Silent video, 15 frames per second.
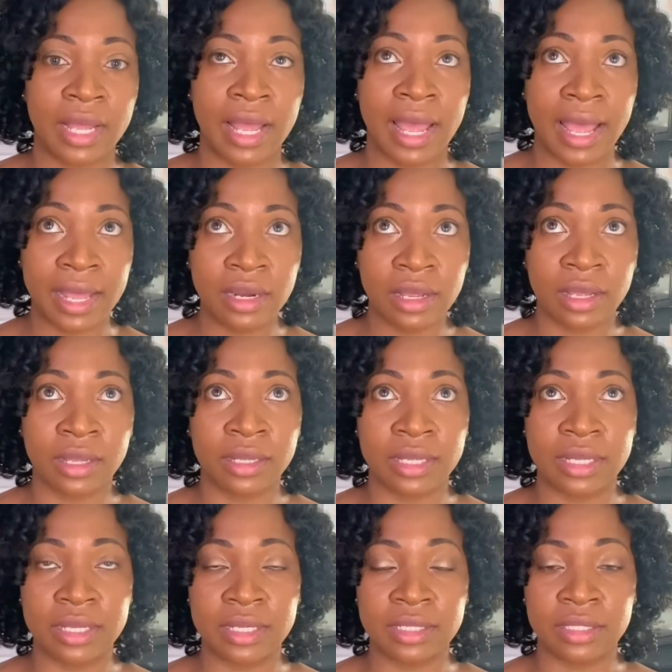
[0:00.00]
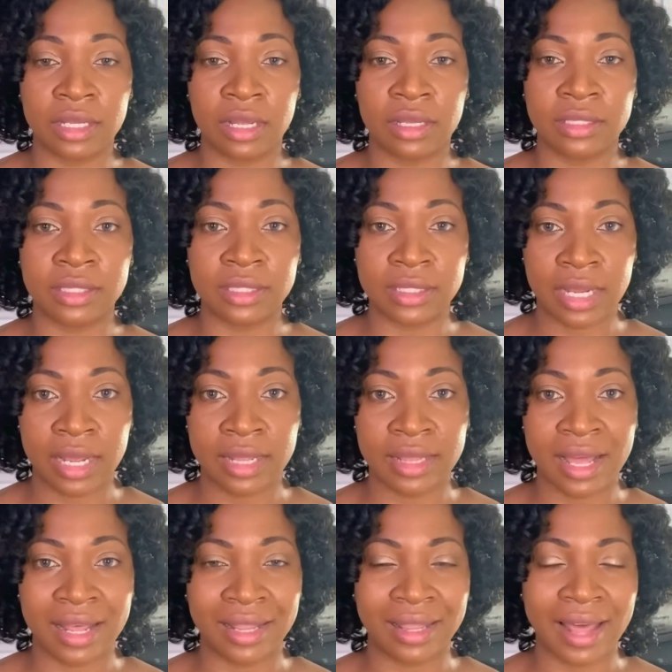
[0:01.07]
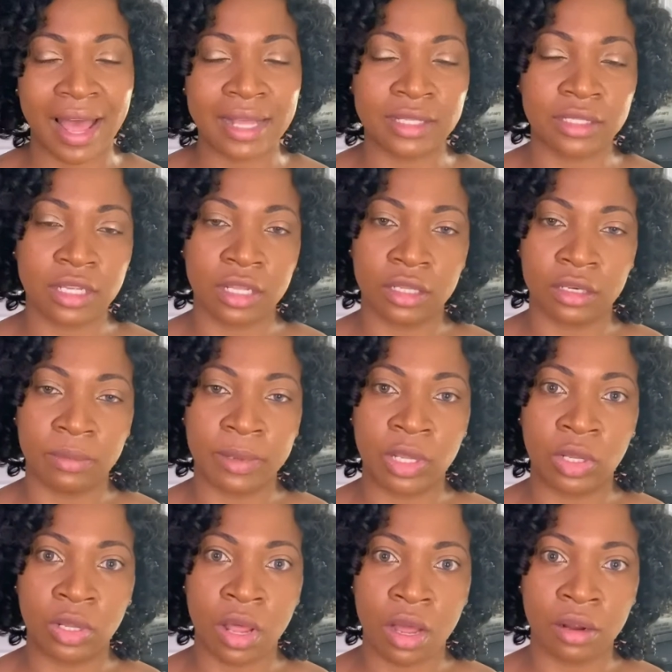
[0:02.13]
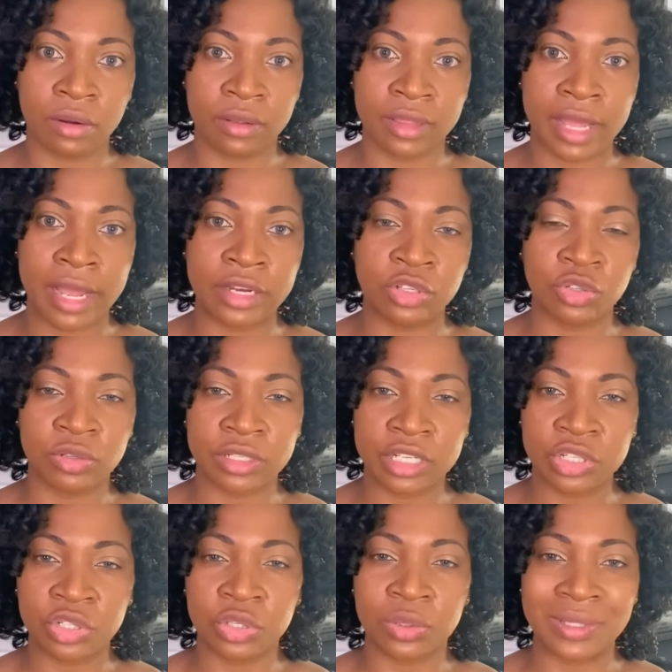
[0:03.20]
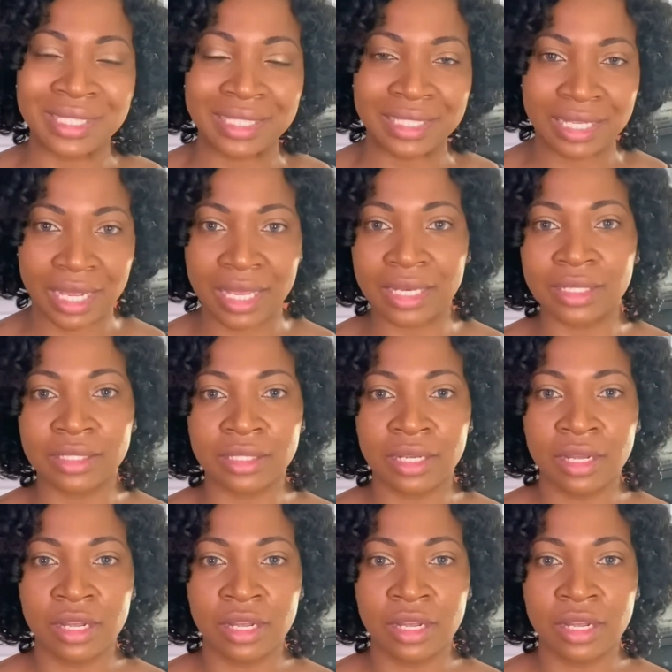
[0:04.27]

Henna is a stain that lasts a little bit longer than traditional tint.